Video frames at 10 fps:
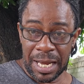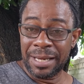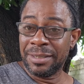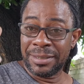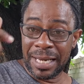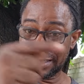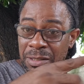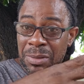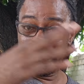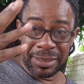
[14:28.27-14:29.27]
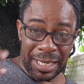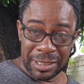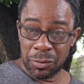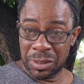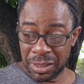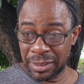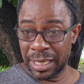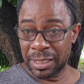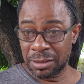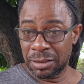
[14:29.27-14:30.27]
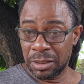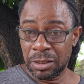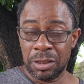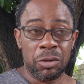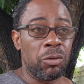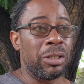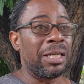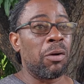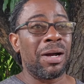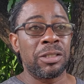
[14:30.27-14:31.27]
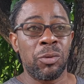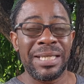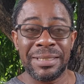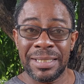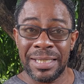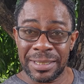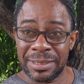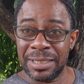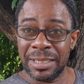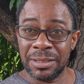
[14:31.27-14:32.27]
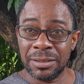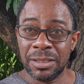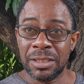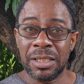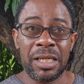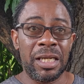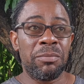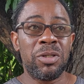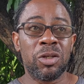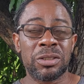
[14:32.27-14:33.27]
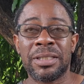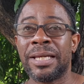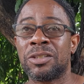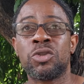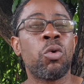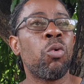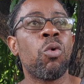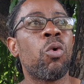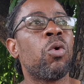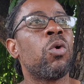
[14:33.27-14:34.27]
And the taxi where she take. In our 2018, him just get 2